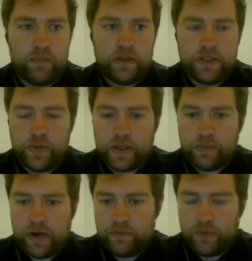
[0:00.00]
doing a
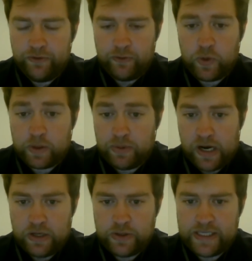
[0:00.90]
proof of work
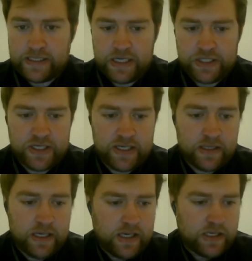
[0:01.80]
prioritization.
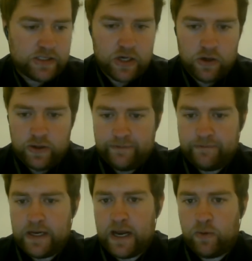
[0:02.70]
So if
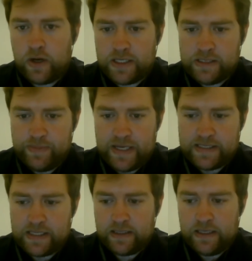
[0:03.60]
the network is
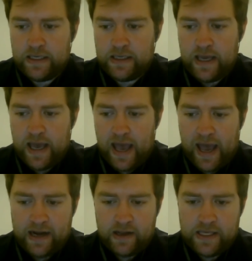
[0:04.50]
basically
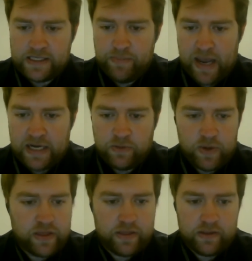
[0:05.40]
at its
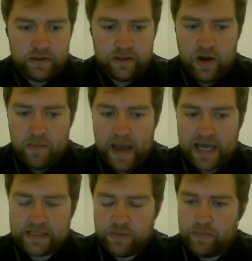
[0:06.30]
bandwidth, a
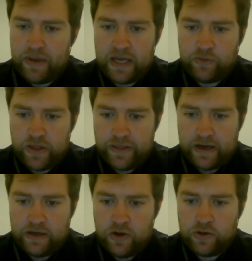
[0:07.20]
maximum bandwidth that
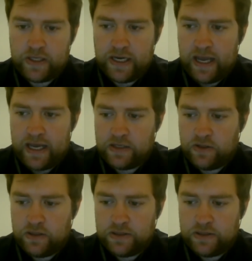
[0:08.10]
a node can handle,